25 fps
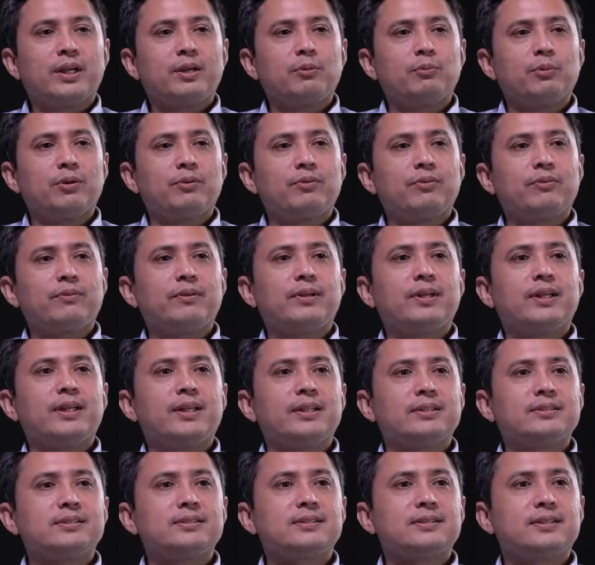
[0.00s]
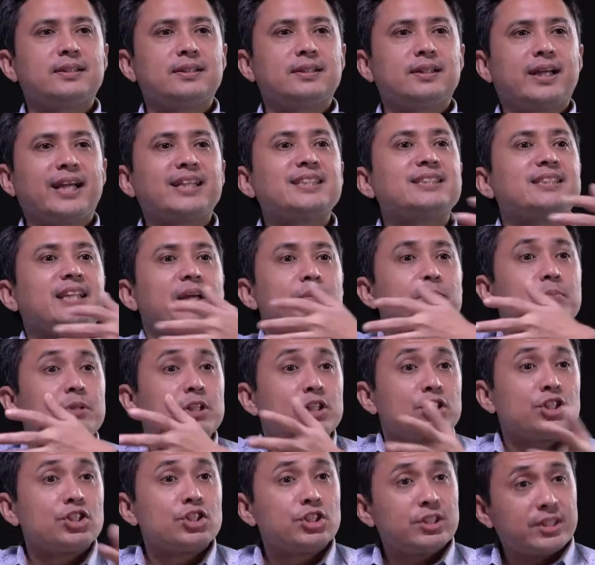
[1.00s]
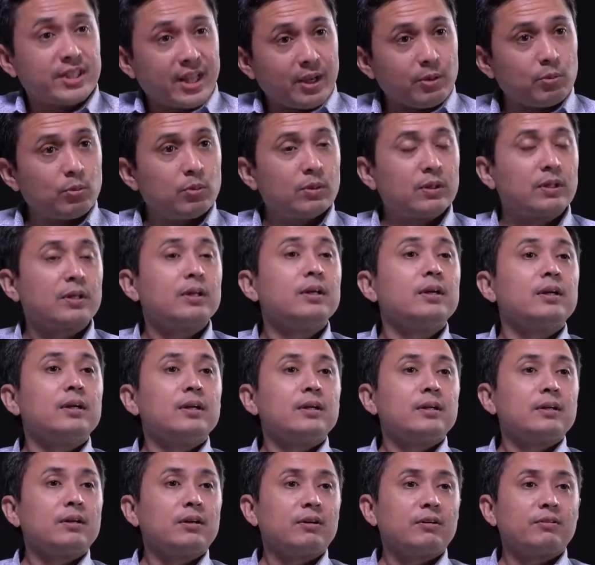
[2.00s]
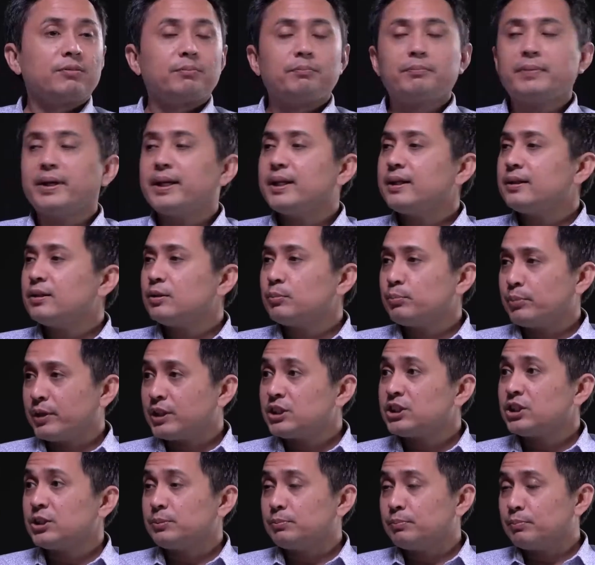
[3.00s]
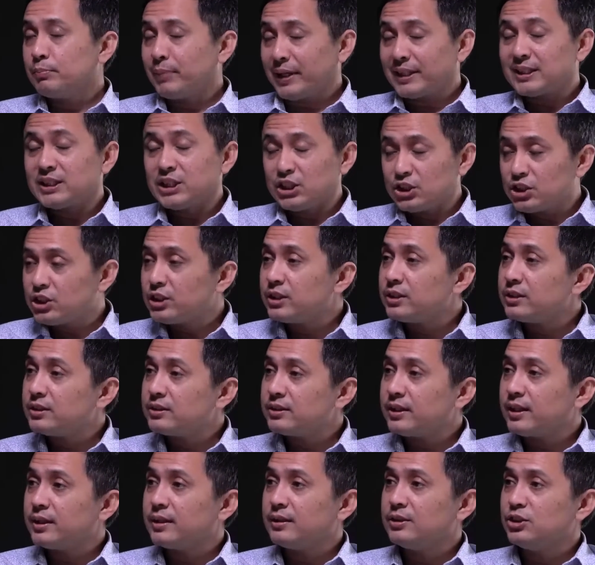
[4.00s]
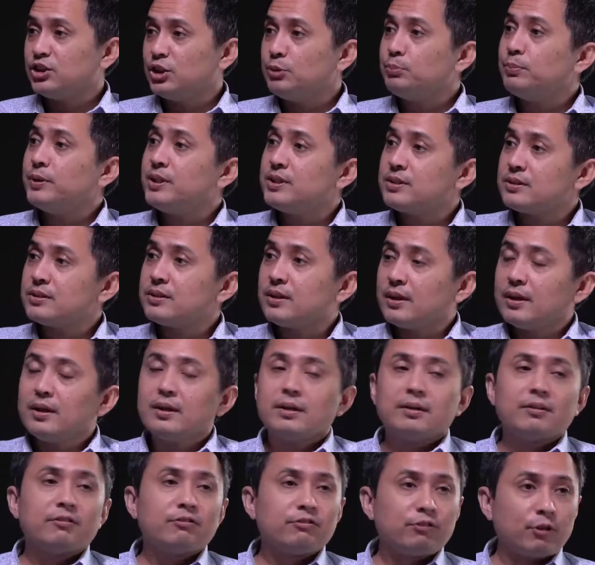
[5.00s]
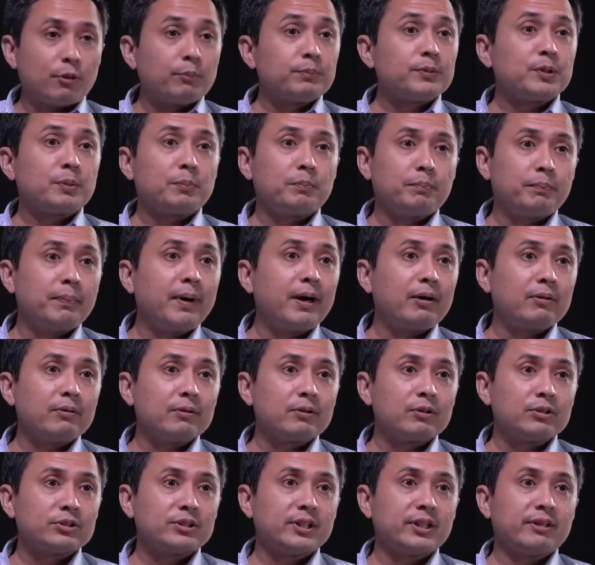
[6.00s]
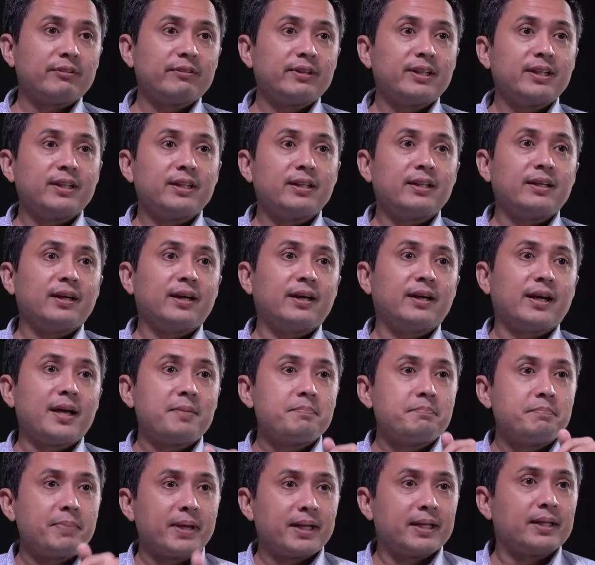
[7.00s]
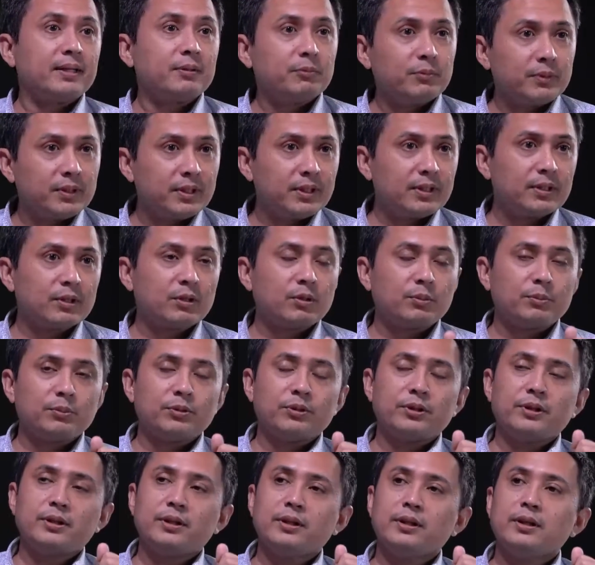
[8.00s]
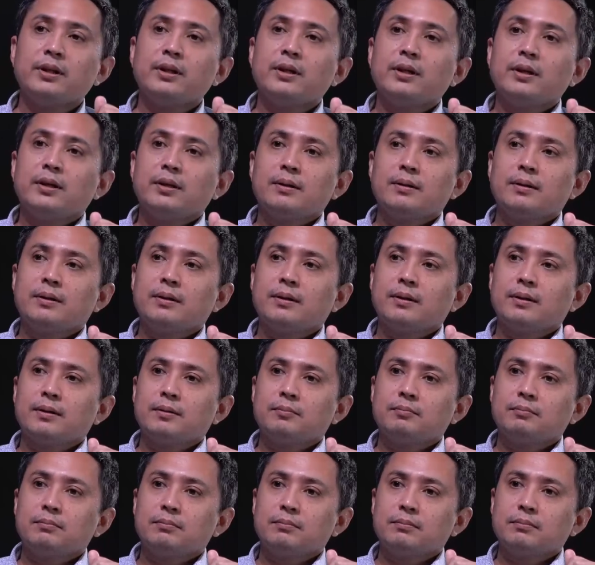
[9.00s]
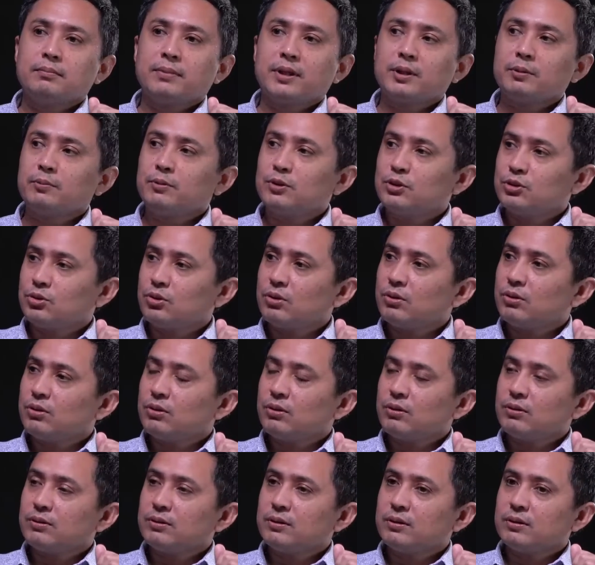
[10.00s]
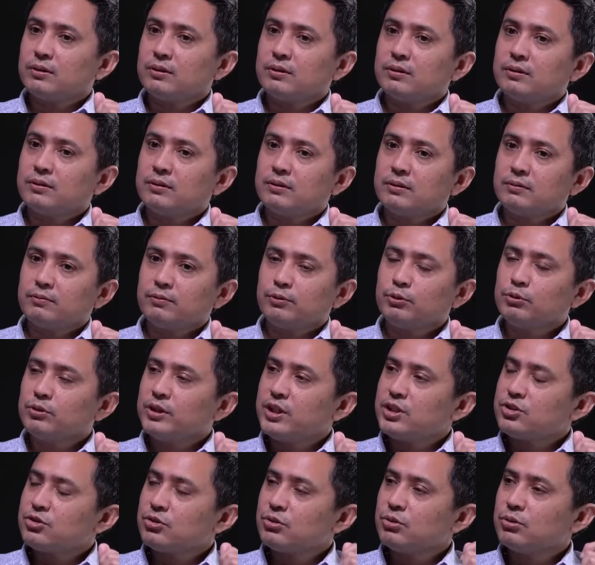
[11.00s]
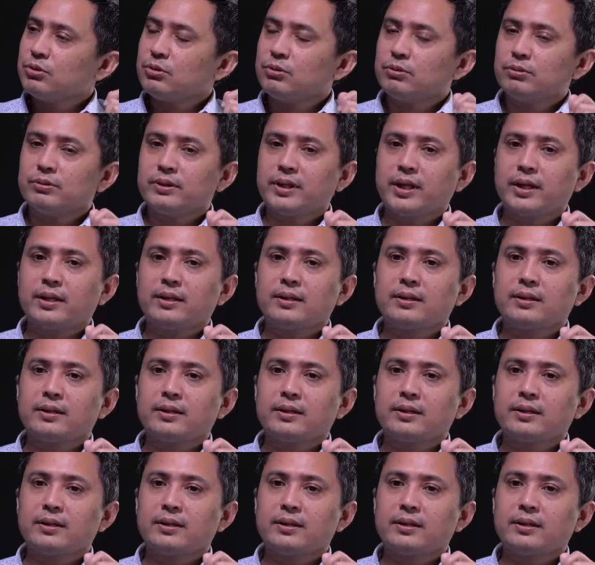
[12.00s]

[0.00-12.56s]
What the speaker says: with the established network of medical practitioners, and GPs form the bulk because they are already embedded within the community. But we saw on a few days ago that